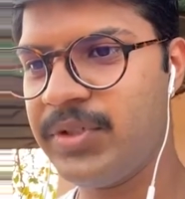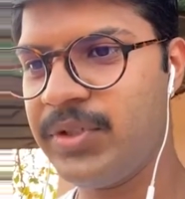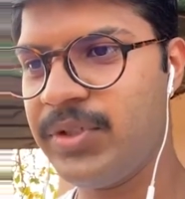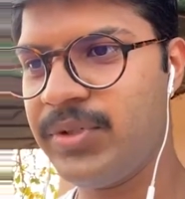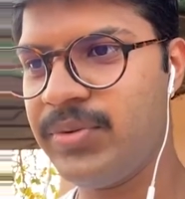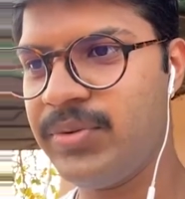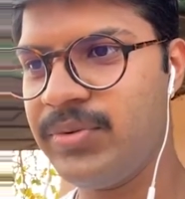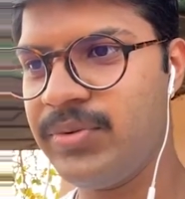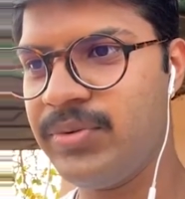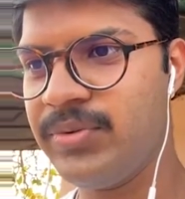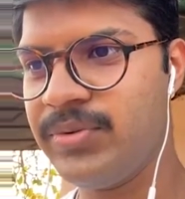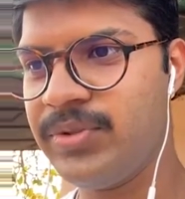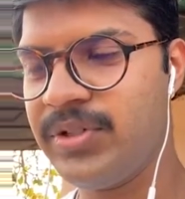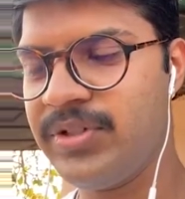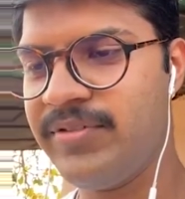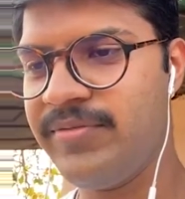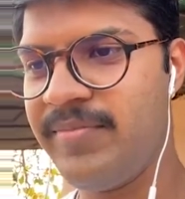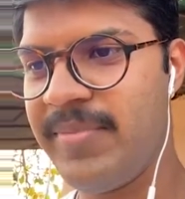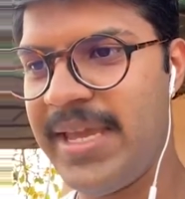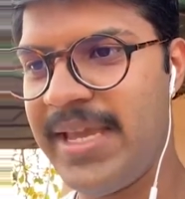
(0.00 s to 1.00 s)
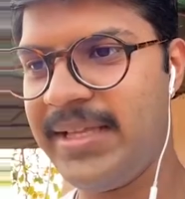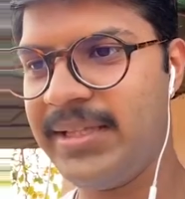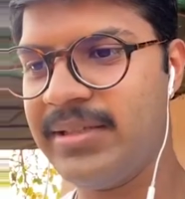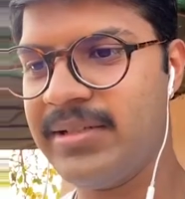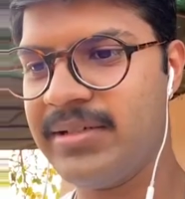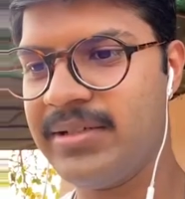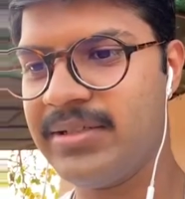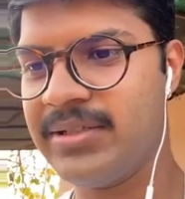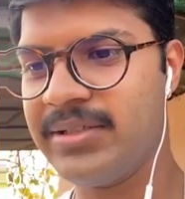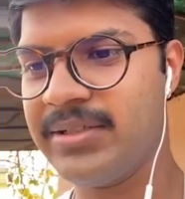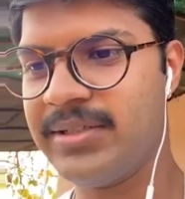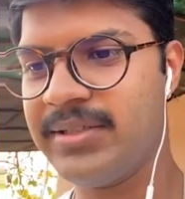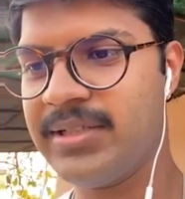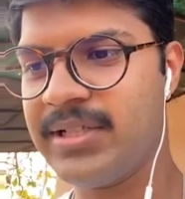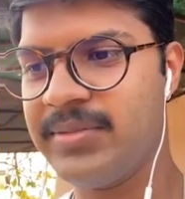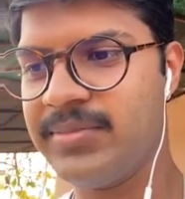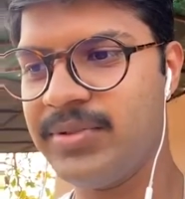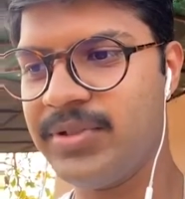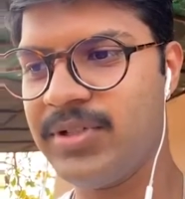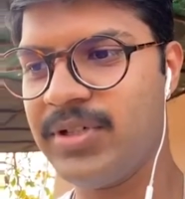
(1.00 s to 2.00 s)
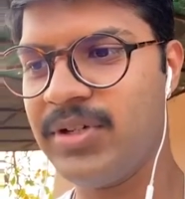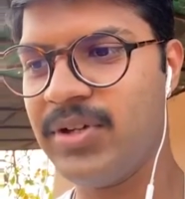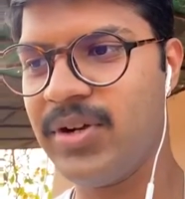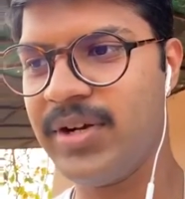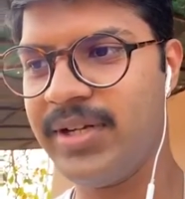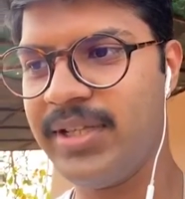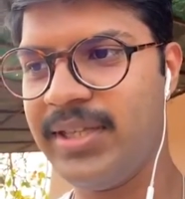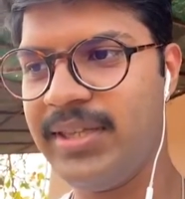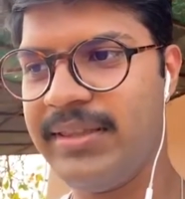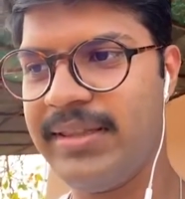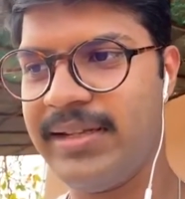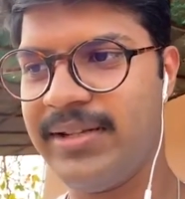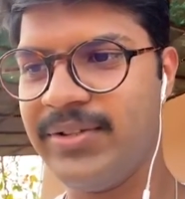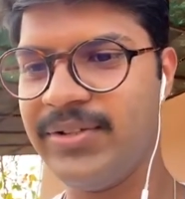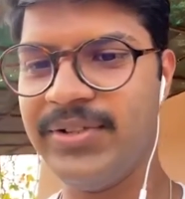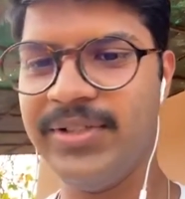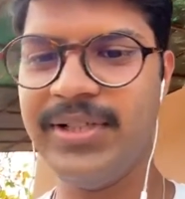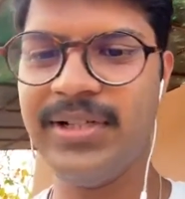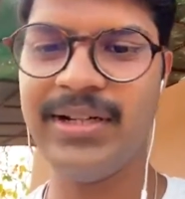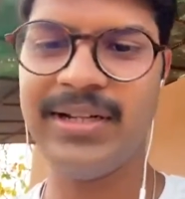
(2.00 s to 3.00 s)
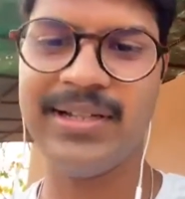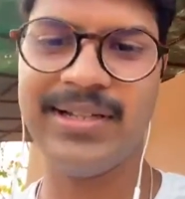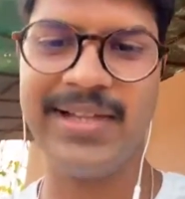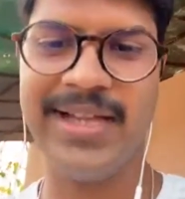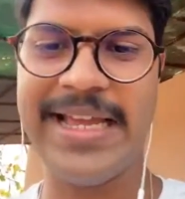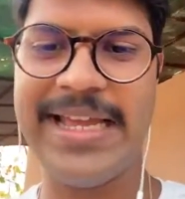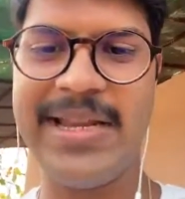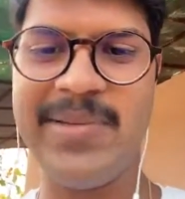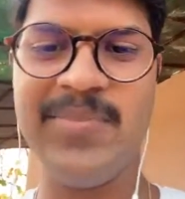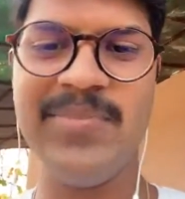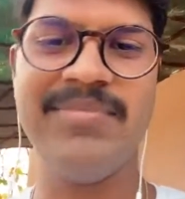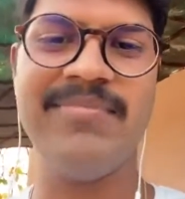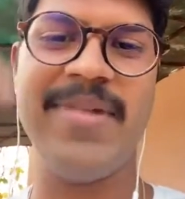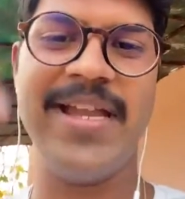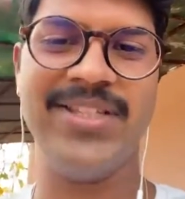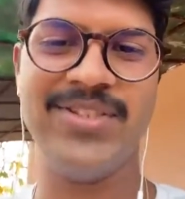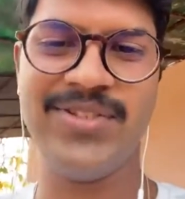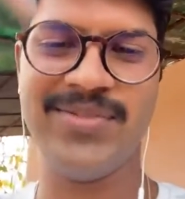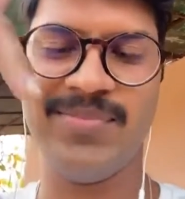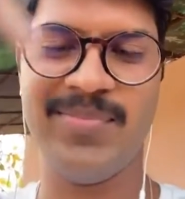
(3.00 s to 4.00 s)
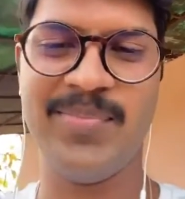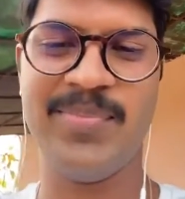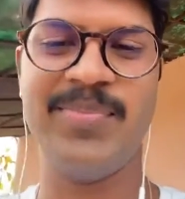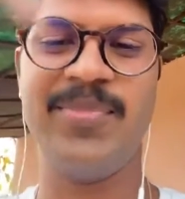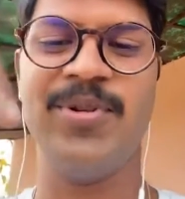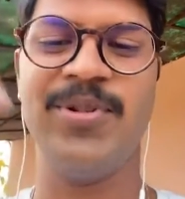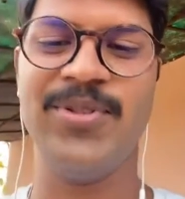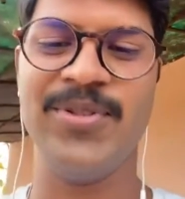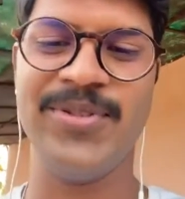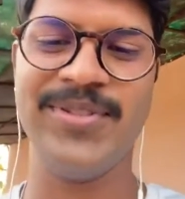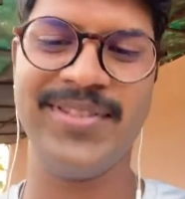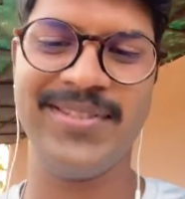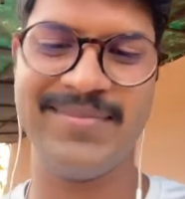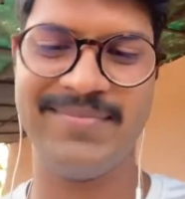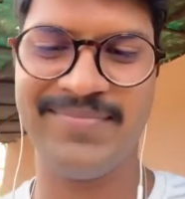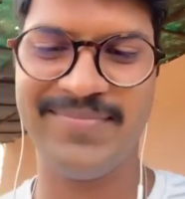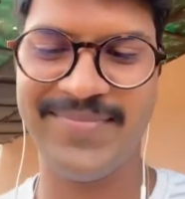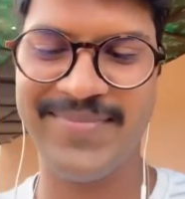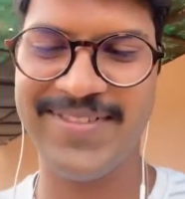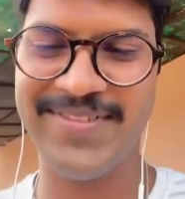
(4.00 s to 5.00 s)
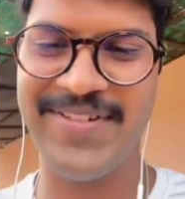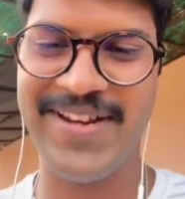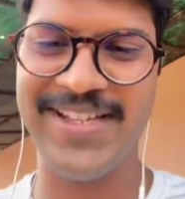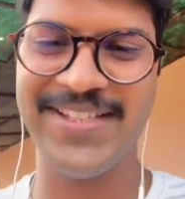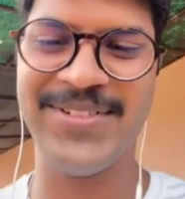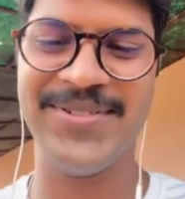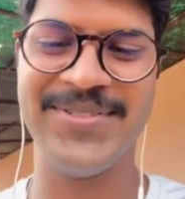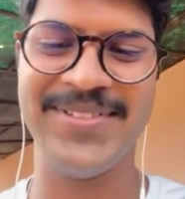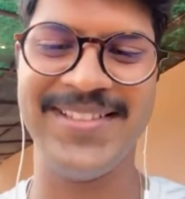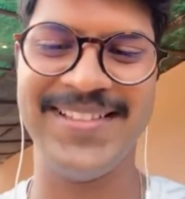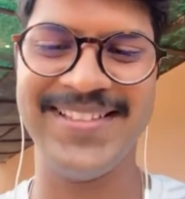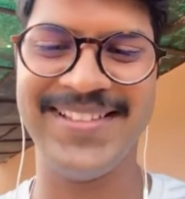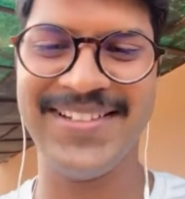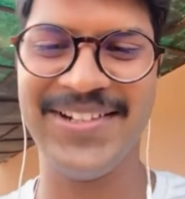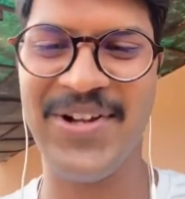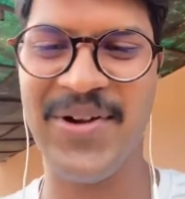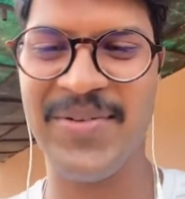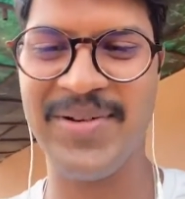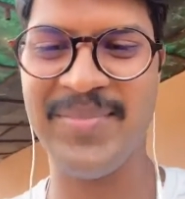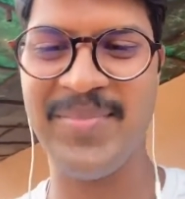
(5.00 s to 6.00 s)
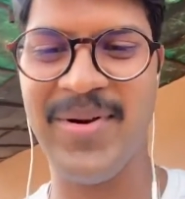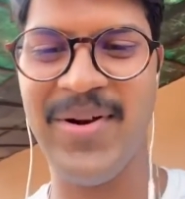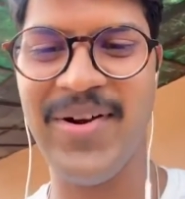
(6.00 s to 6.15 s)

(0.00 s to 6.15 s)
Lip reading: to sort of make the sculpture a lot thinner. I can put those ratios in the comment